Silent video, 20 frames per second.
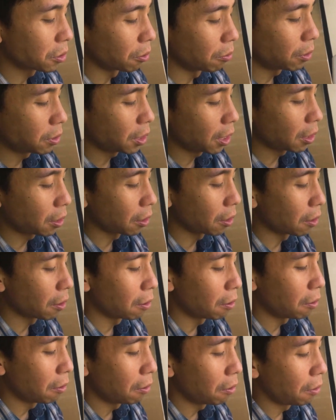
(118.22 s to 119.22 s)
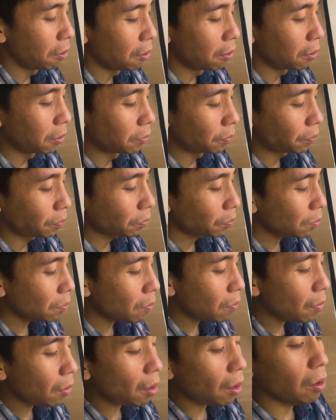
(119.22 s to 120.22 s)
So we take a.
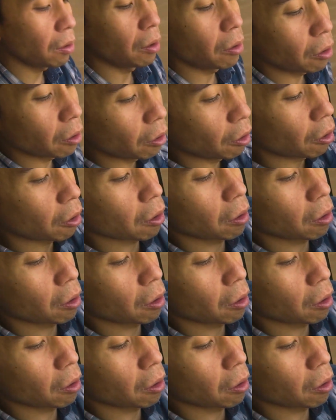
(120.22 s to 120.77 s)
Another look.